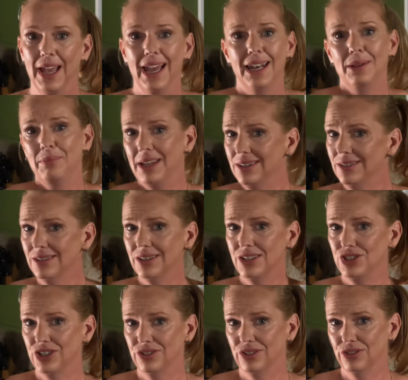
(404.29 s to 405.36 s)
and I basically
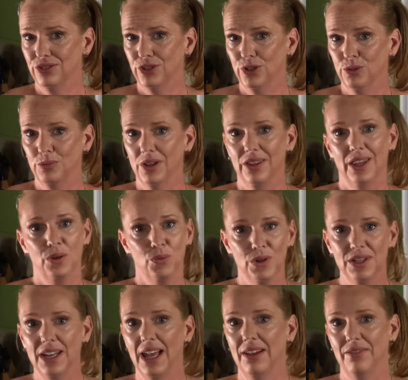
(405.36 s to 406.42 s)
just assumed they
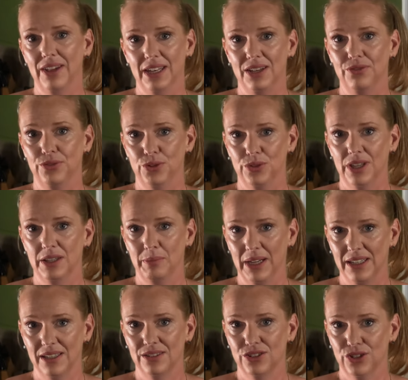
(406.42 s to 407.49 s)
wouldn't have any food that my
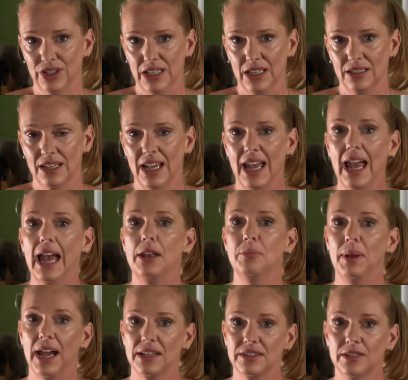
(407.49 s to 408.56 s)
kids could eat and
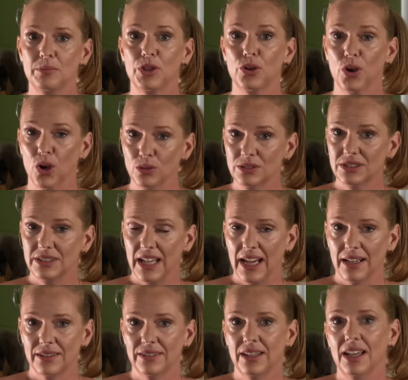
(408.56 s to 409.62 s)
packed them their own
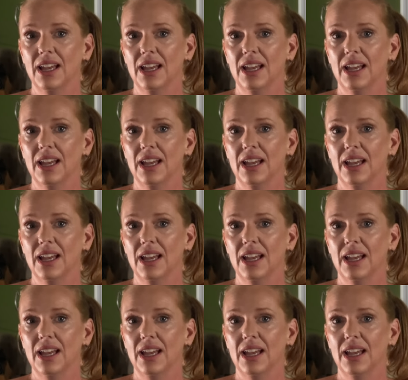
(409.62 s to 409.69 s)
snacks